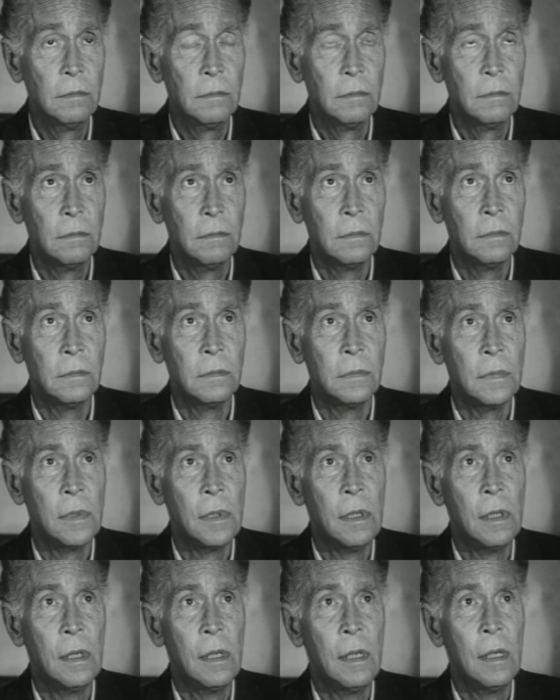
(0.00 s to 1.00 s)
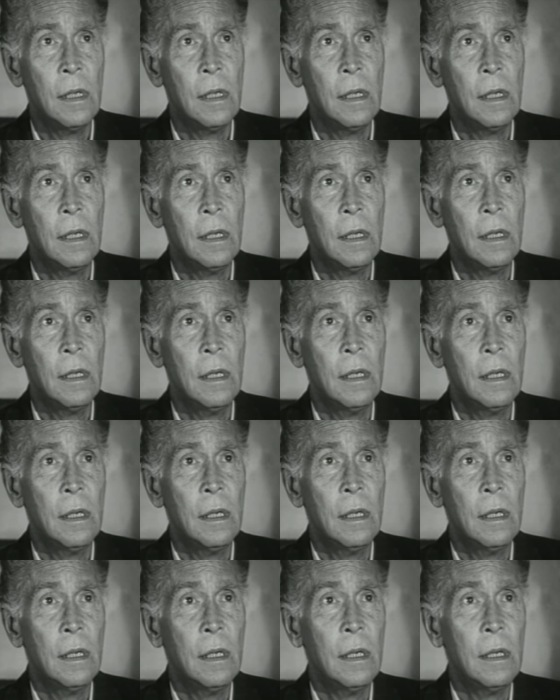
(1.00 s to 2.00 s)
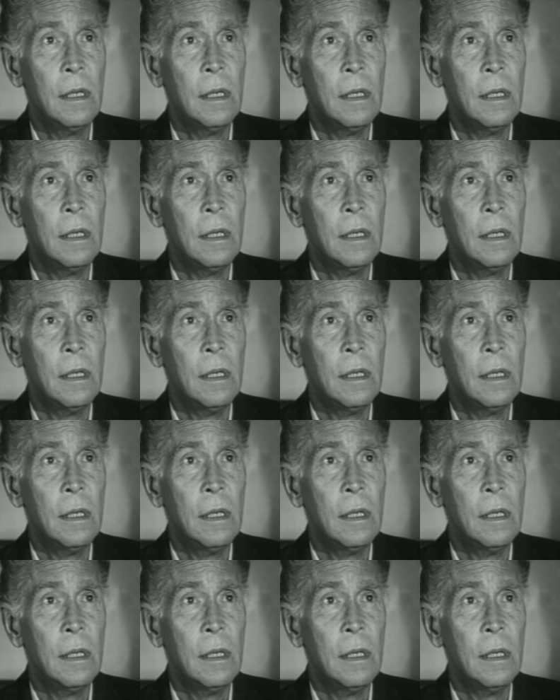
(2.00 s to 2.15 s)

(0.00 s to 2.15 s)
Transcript: (no one is talking)